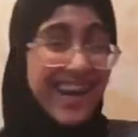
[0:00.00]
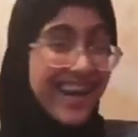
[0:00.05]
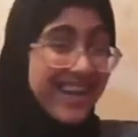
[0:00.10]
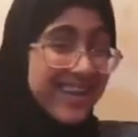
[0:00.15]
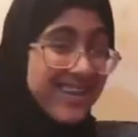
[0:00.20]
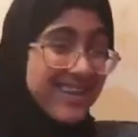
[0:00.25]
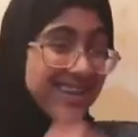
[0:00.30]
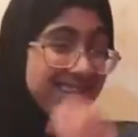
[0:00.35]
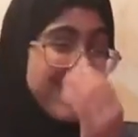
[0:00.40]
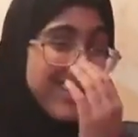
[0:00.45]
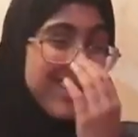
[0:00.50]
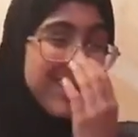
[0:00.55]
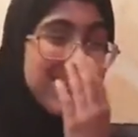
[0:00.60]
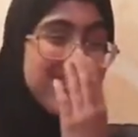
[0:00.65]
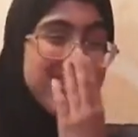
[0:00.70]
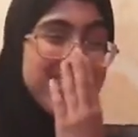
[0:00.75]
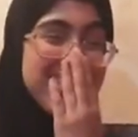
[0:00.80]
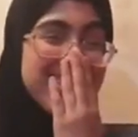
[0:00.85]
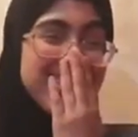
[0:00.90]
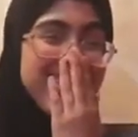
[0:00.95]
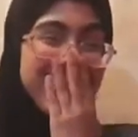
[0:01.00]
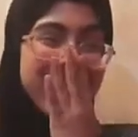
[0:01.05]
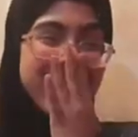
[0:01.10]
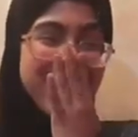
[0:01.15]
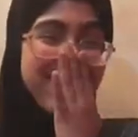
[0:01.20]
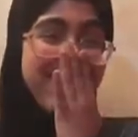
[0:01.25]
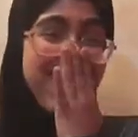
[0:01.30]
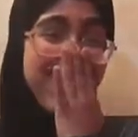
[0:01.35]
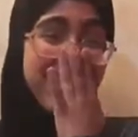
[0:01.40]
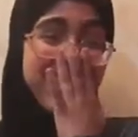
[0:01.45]
That's the stupidest
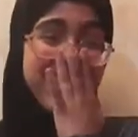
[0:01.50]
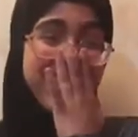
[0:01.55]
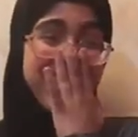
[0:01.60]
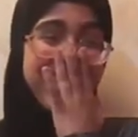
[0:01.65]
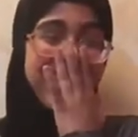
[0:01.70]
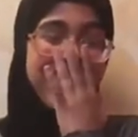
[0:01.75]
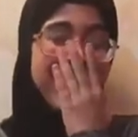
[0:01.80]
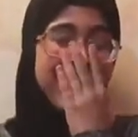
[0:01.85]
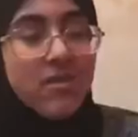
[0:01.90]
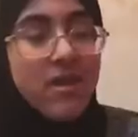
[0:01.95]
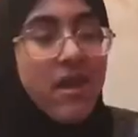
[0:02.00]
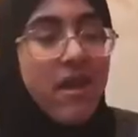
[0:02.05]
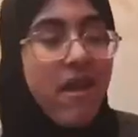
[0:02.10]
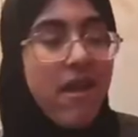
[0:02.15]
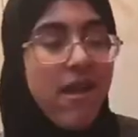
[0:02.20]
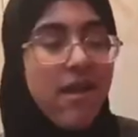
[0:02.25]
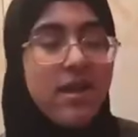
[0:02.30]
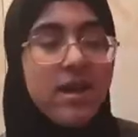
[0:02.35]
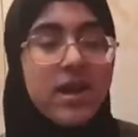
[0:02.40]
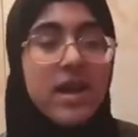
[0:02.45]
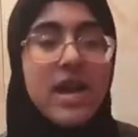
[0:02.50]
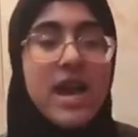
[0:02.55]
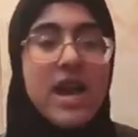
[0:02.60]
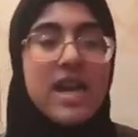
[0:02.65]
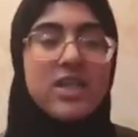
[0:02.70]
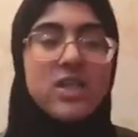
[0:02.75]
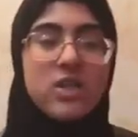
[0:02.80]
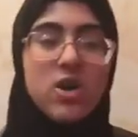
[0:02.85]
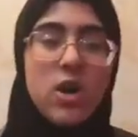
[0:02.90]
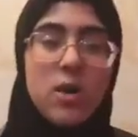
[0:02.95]
question I've ever heard of.
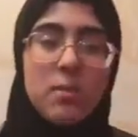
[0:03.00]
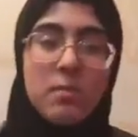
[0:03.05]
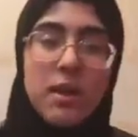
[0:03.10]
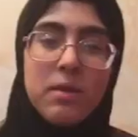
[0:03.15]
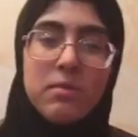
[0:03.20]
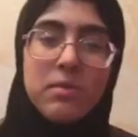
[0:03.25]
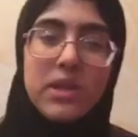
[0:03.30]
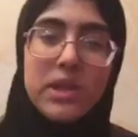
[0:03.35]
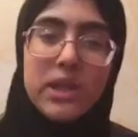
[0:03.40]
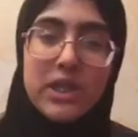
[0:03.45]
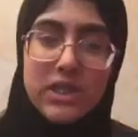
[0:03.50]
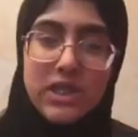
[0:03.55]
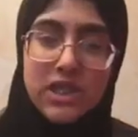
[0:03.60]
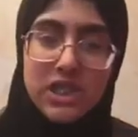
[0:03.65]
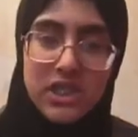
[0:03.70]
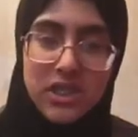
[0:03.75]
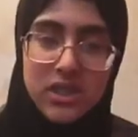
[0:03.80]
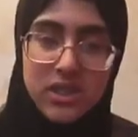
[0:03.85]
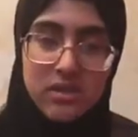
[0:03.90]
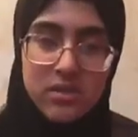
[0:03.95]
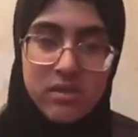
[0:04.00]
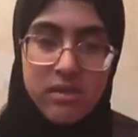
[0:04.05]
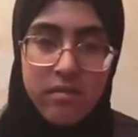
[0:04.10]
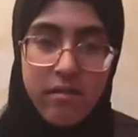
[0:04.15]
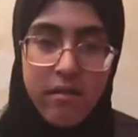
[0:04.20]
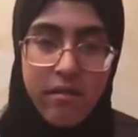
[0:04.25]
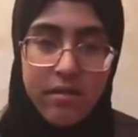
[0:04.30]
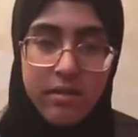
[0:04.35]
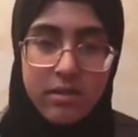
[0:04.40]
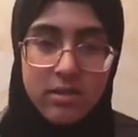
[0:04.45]
It's called my religion.
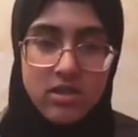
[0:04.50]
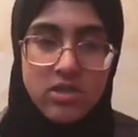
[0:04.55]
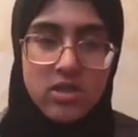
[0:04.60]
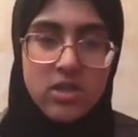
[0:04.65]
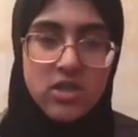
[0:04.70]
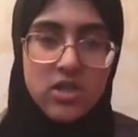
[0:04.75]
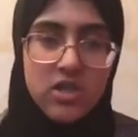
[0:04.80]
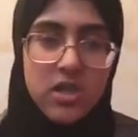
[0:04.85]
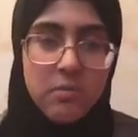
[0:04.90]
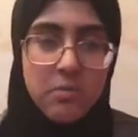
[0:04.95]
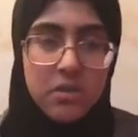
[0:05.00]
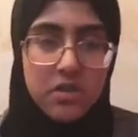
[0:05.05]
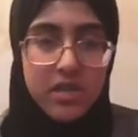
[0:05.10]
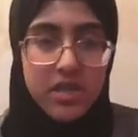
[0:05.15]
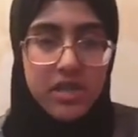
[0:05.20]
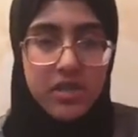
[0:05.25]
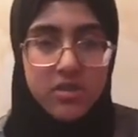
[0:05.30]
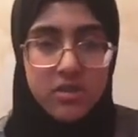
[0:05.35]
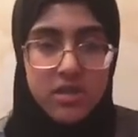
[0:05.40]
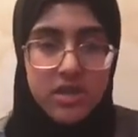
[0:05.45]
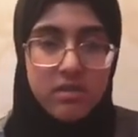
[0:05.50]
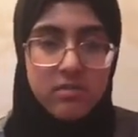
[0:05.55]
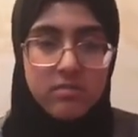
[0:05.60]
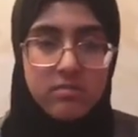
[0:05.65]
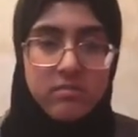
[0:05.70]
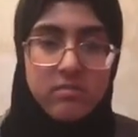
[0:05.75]
Search it up on the internet.